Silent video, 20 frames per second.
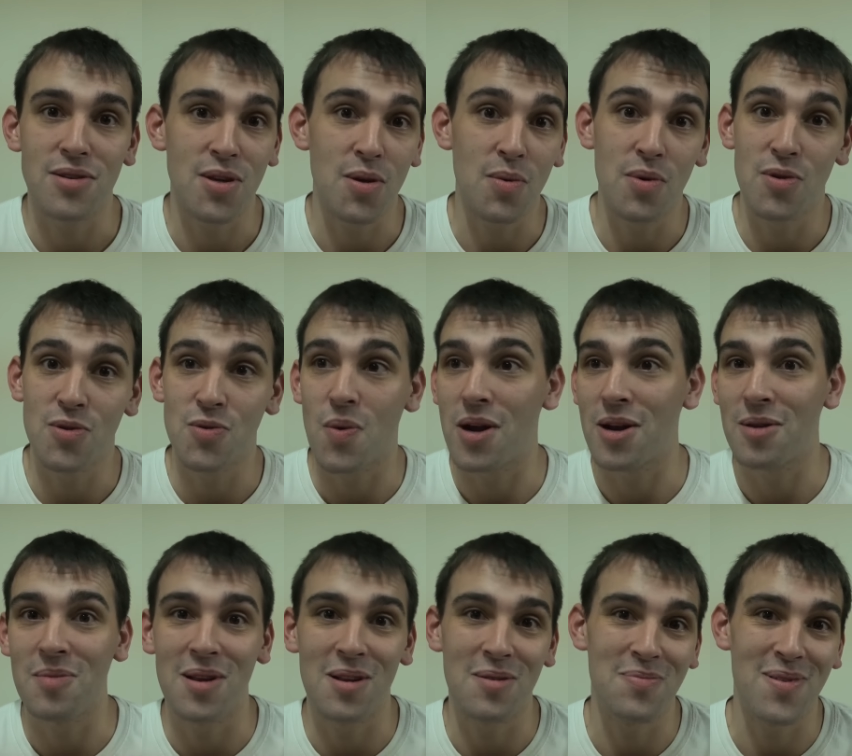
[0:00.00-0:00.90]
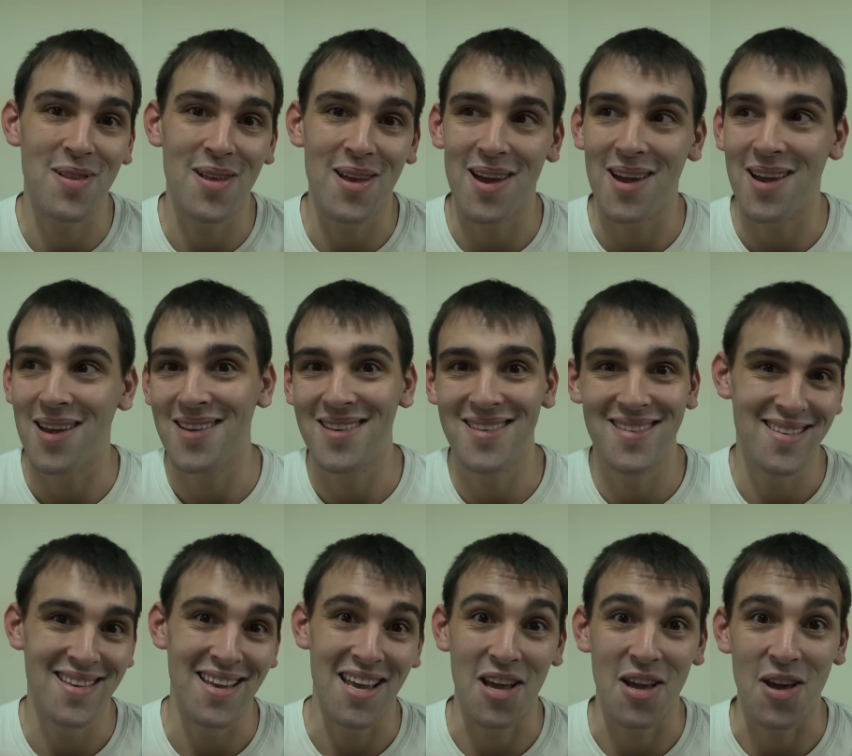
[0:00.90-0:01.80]
Someone's wanting me to play
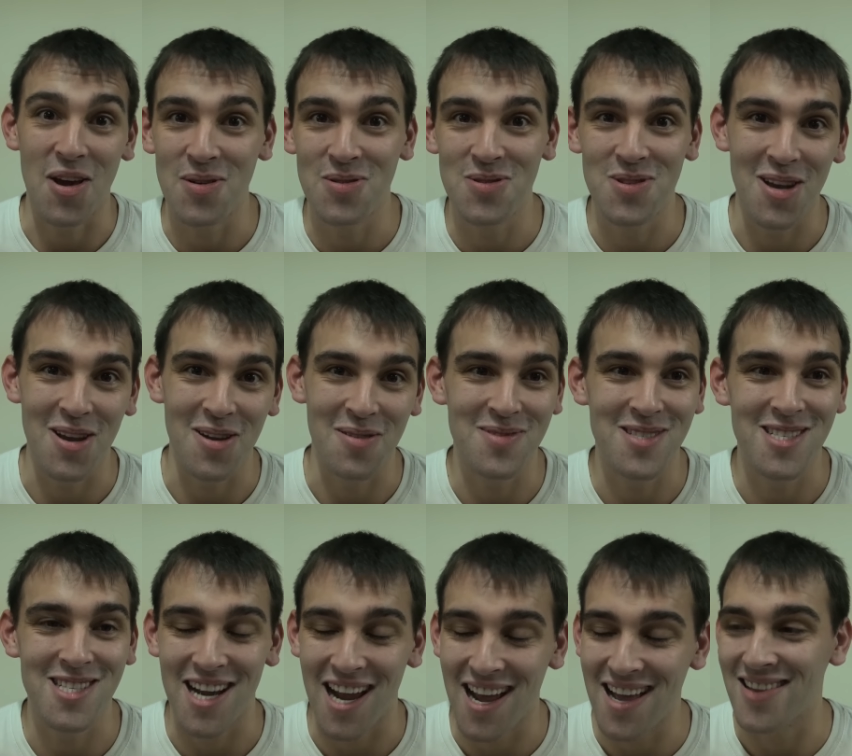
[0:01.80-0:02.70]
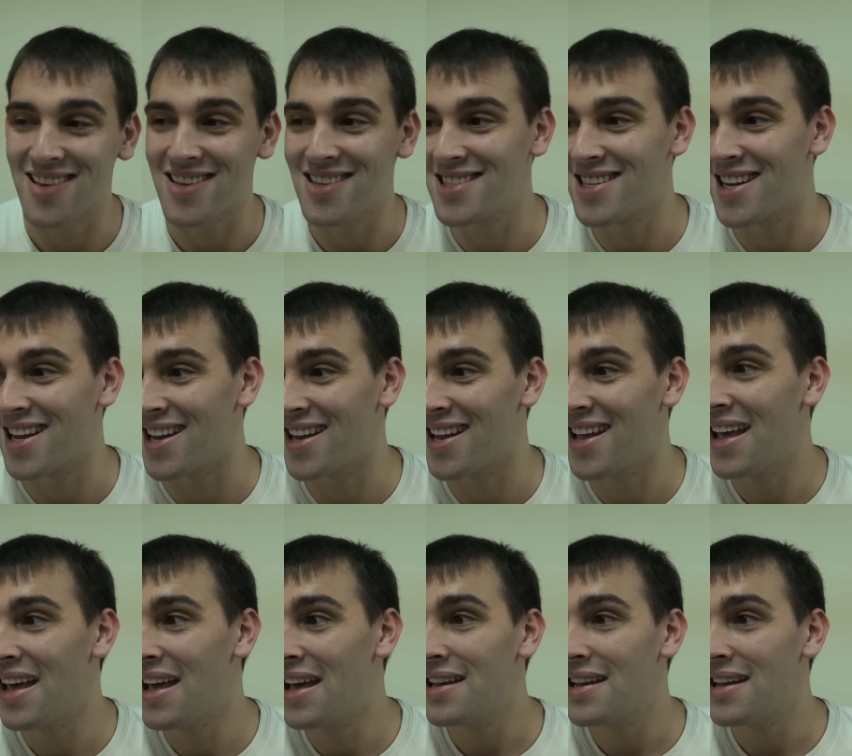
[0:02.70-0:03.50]
Egoism Challenge, and